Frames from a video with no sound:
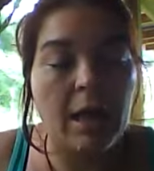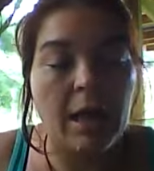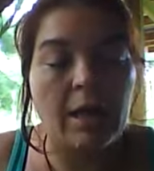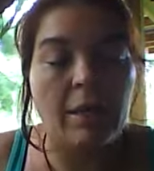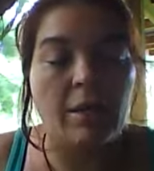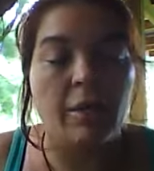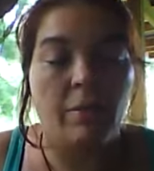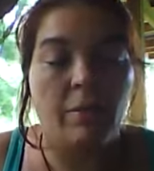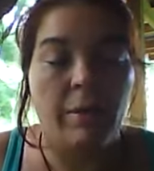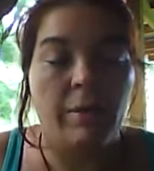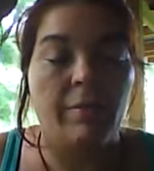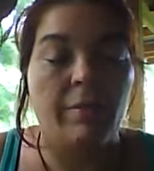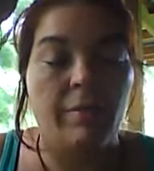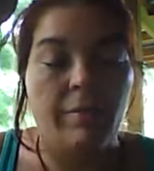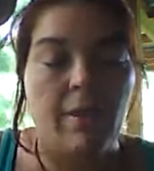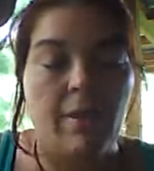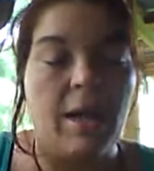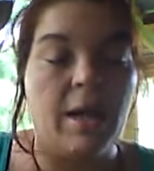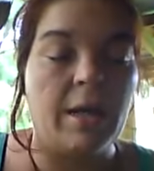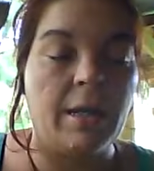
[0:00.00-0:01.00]
and you can
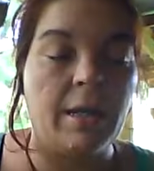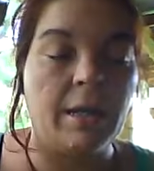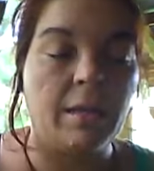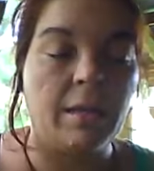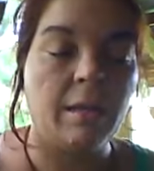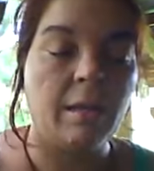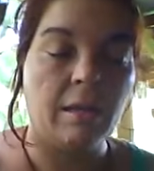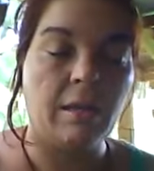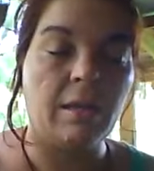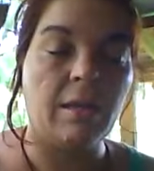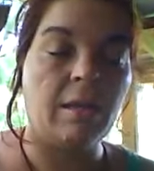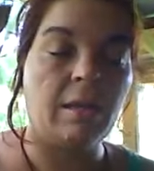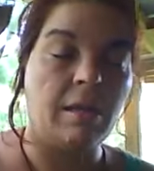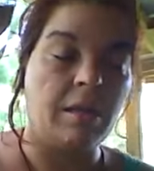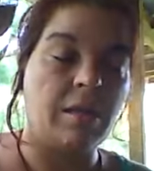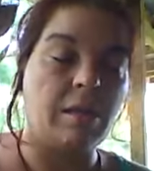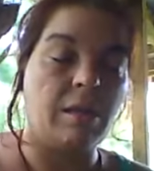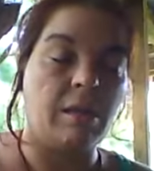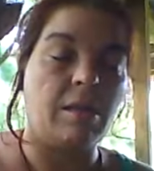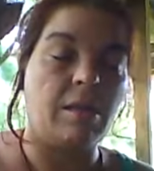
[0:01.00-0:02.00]
find
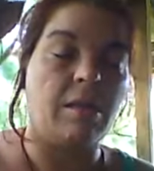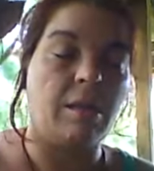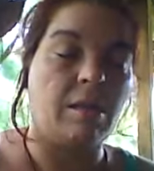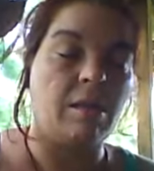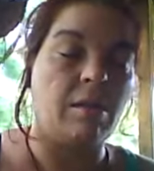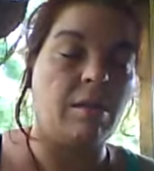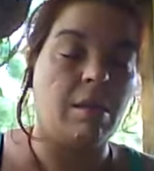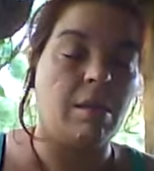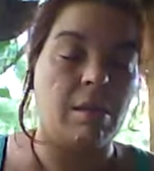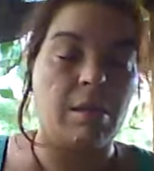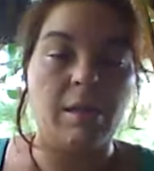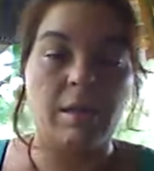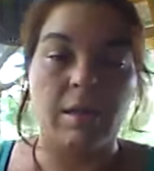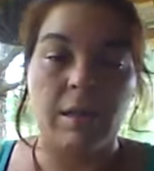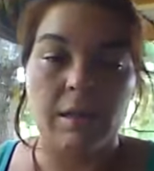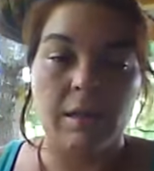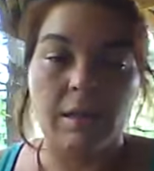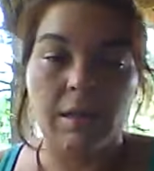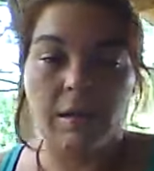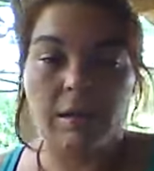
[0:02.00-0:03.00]

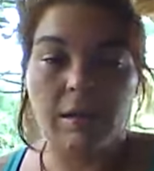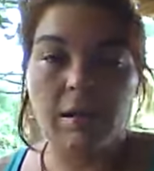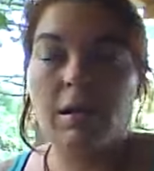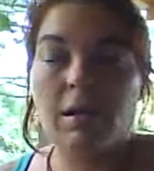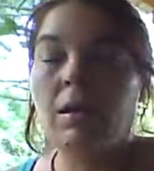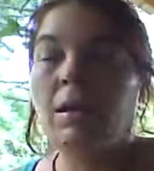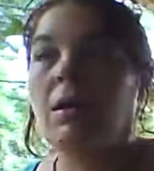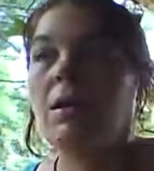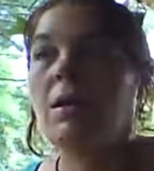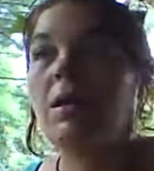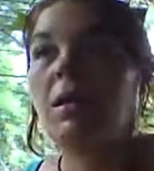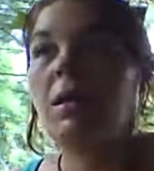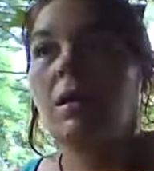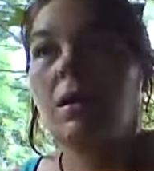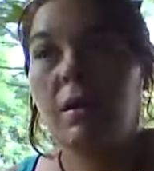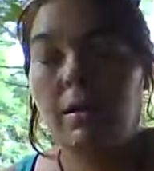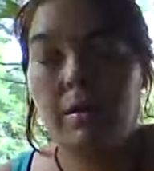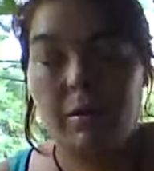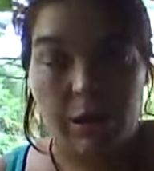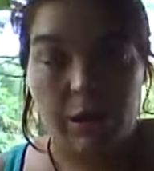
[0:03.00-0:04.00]
the
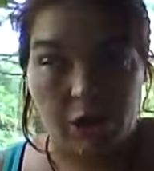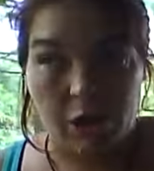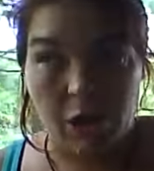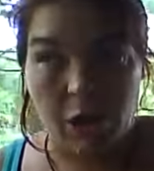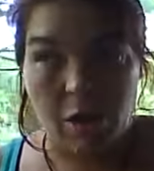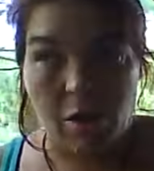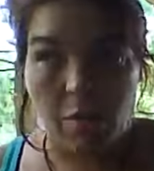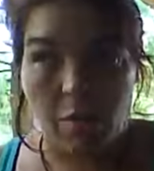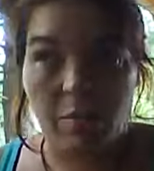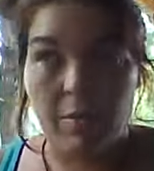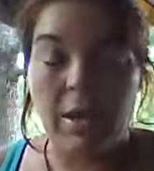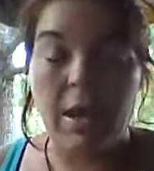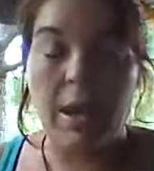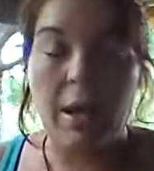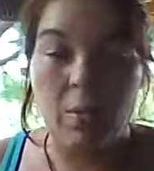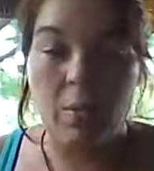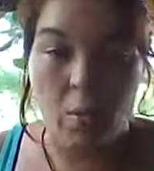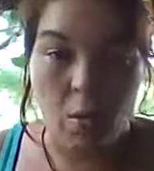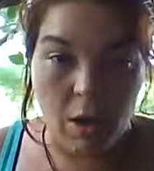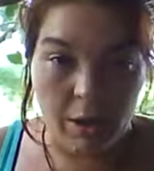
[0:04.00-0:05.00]
show
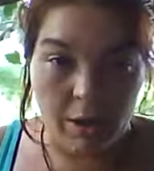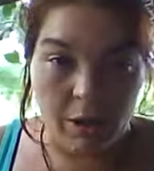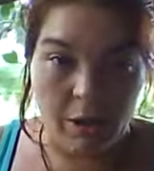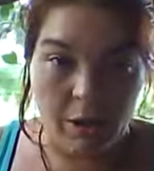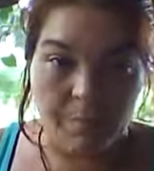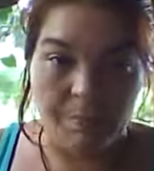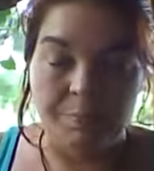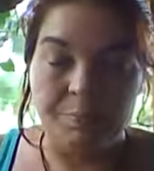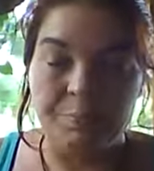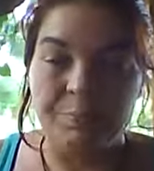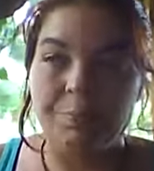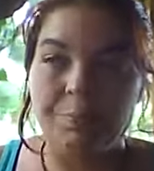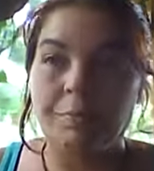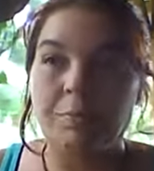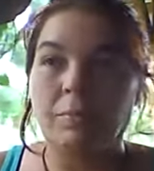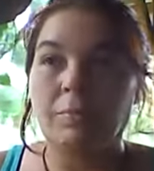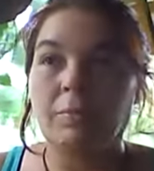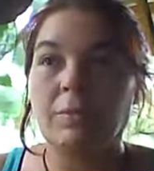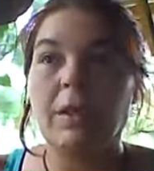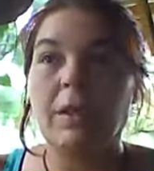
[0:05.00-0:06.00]
and watch them
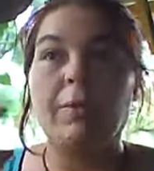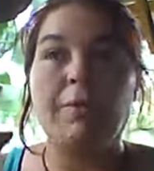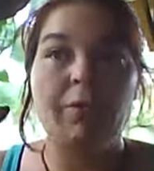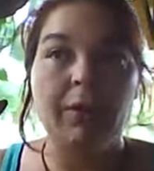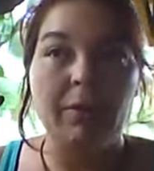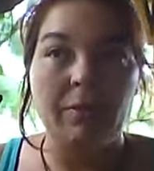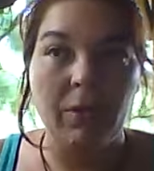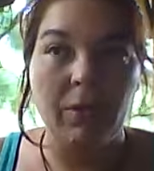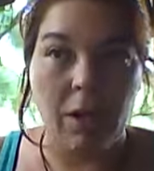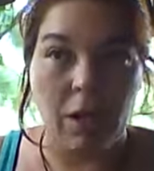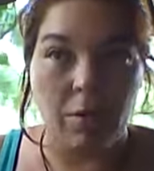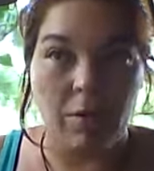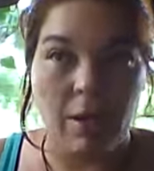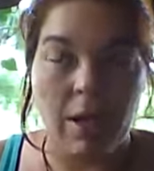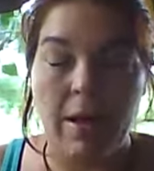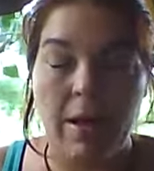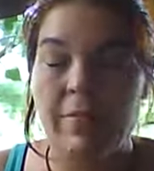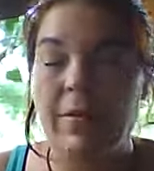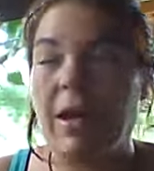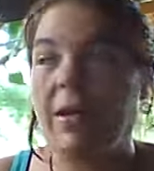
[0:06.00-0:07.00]
if you don't
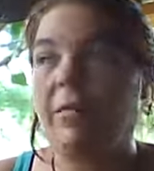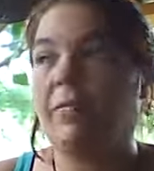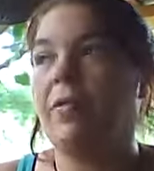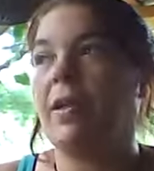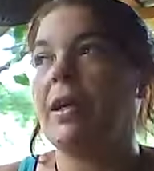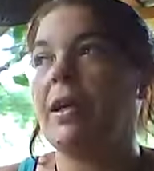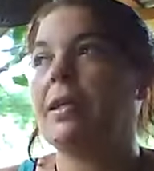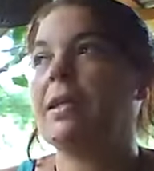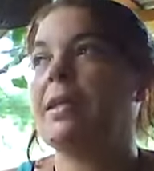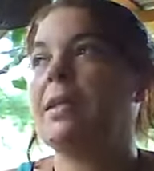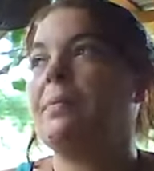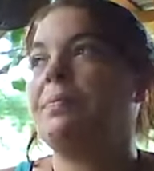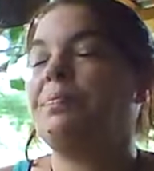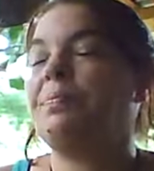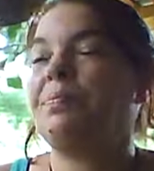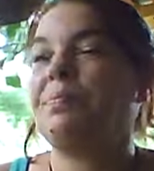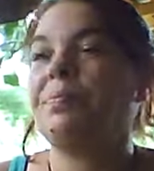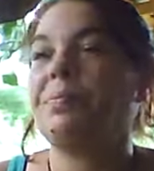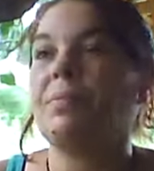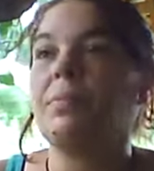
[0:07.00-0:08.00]
have Netflix.
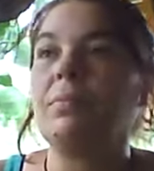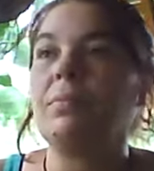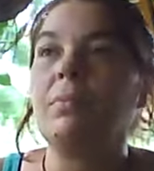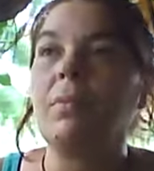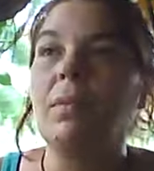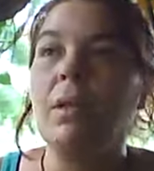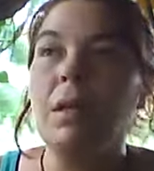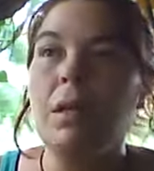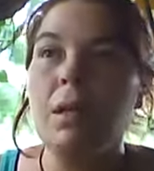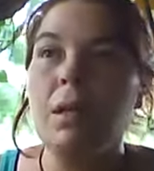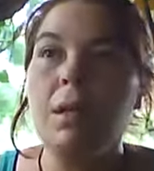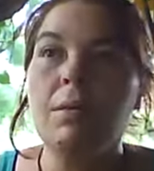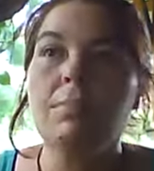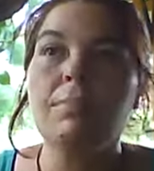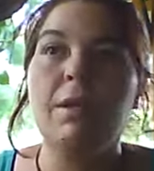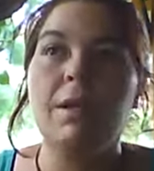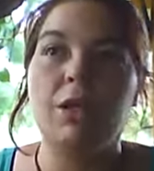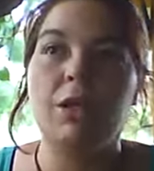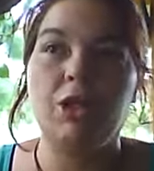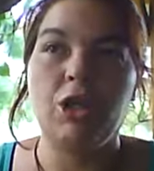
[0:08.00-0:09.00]

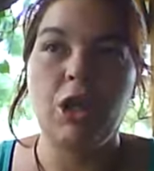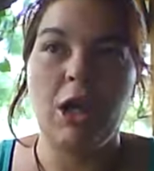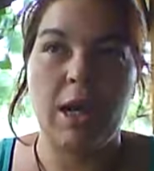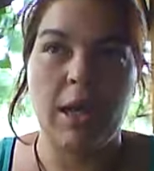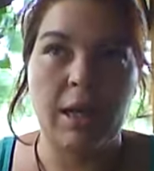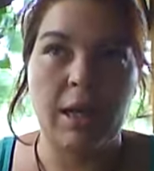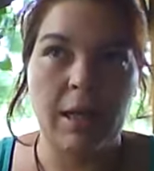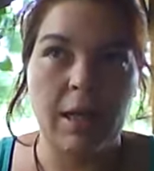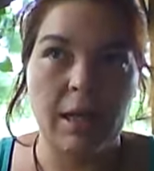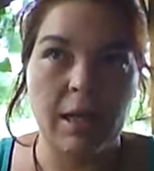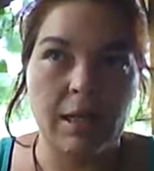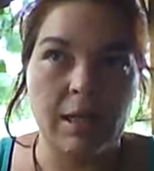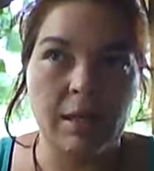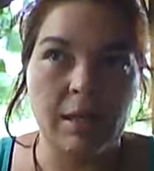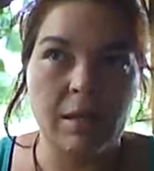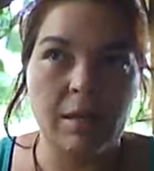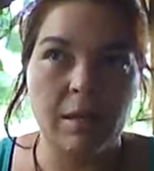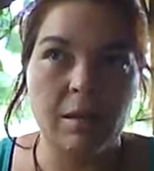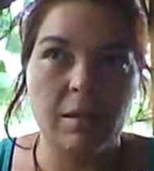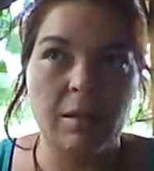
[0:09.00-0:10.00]
But Jake is,